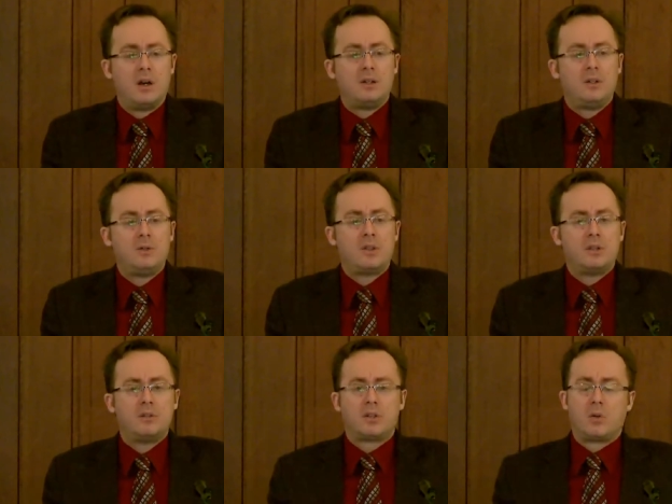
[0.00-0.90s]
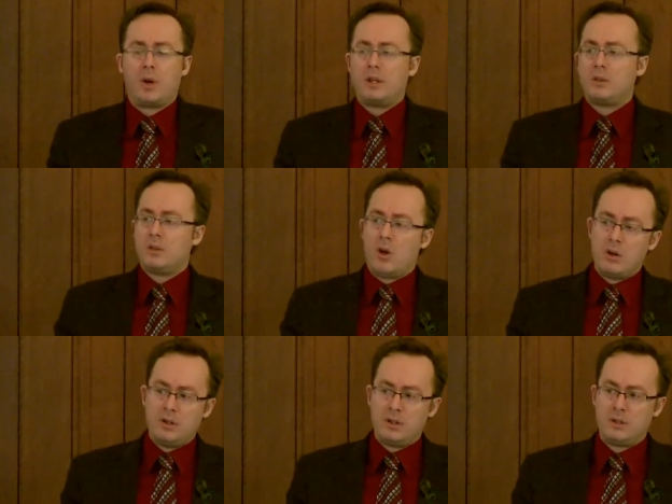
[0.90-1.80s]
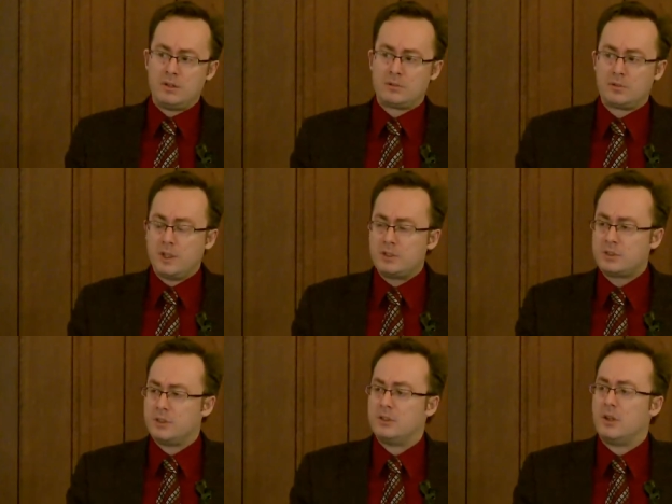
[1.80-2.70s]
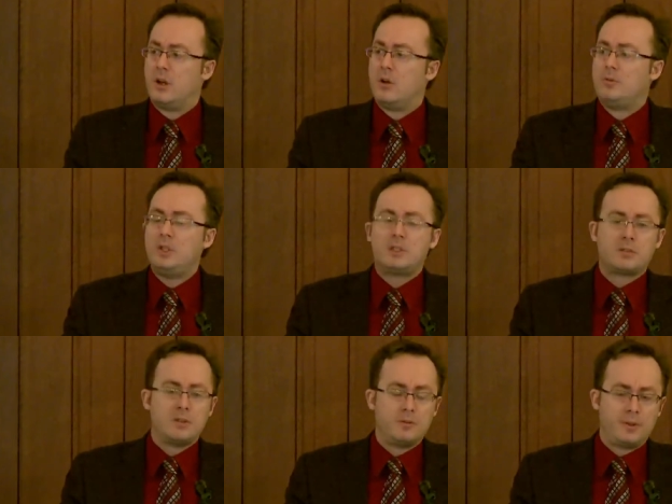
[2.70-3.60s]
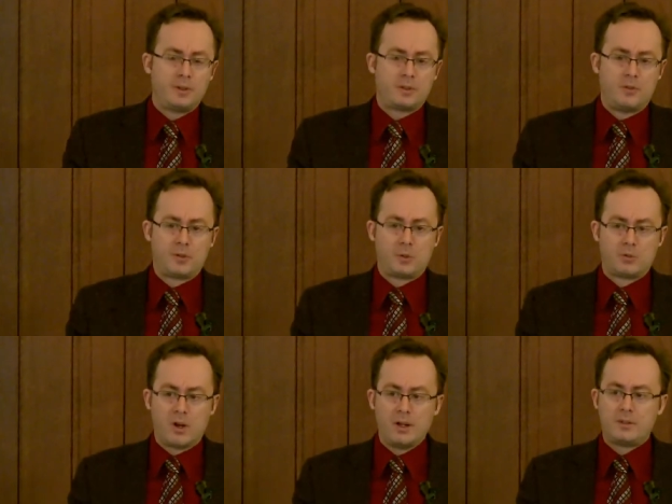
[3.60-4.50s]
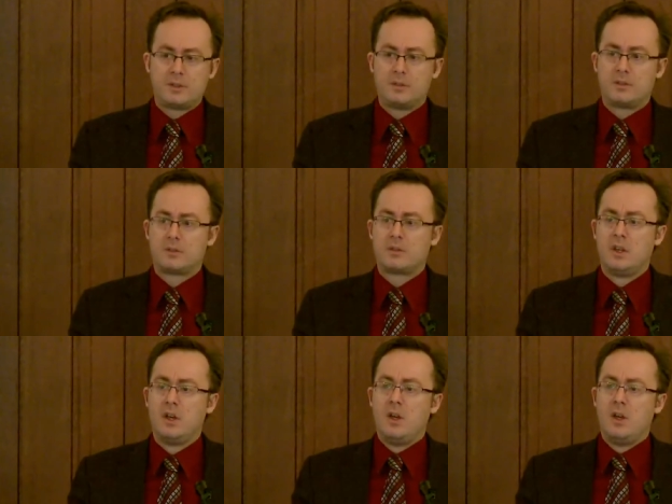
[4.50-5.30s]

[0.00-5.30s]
argues that there is a quite long tradition of literary and philosophical writers